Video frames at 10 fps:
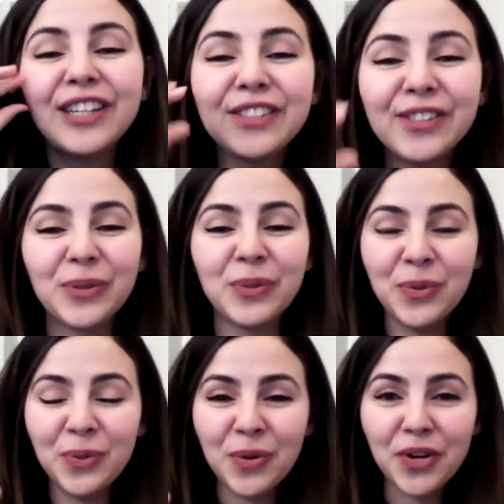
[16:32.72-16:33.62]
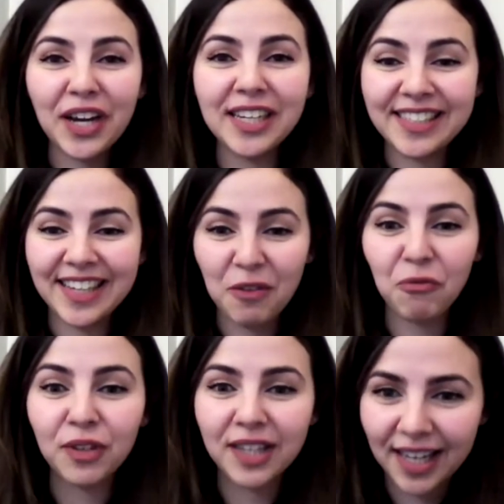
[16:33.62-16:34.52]
to write
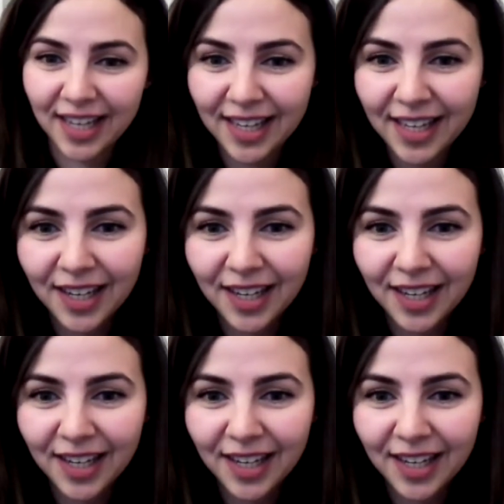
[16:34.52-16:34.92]
every day.